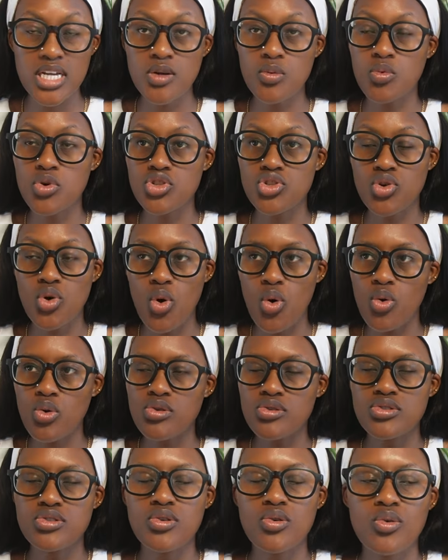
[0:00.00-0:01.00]
It was
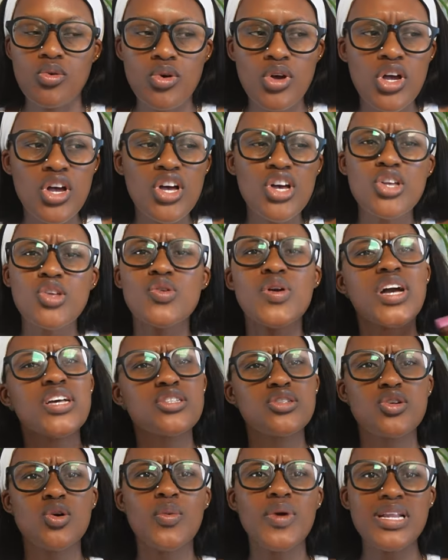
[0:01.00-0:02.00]
cold, so you
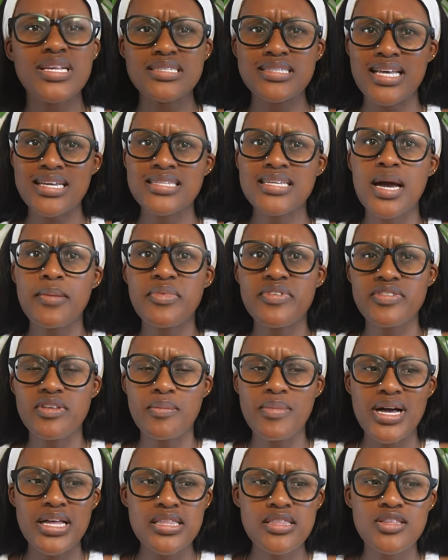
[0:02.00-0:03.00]
guys know when it's that time of the
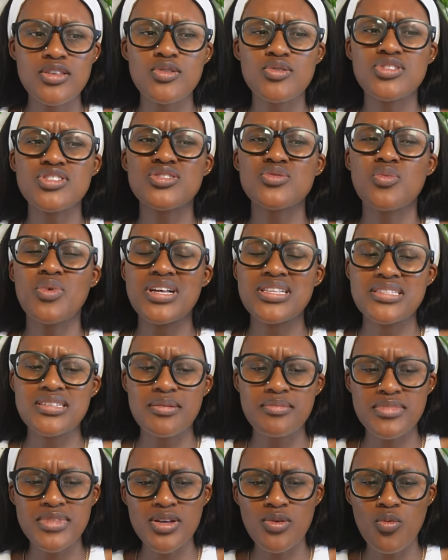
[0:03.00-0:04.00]
month, you just want
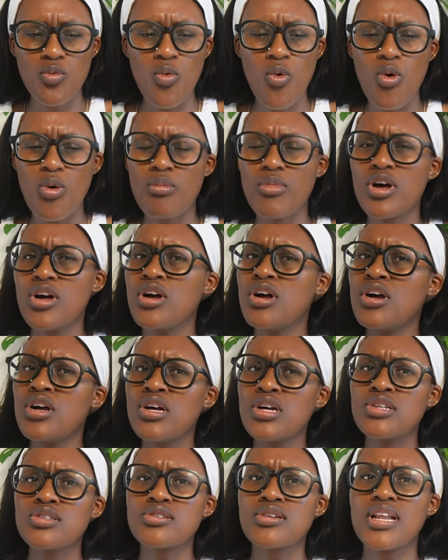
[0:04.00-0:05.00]
something warm
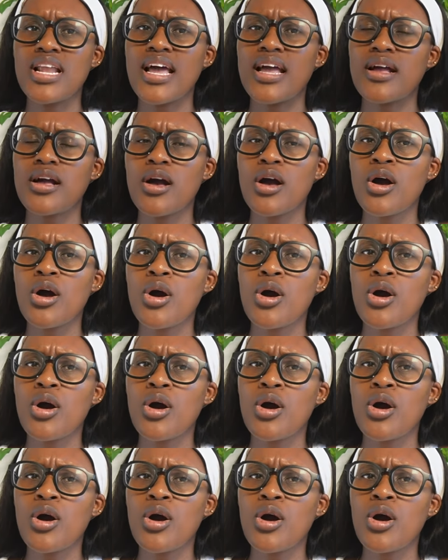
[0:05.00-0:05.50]
to like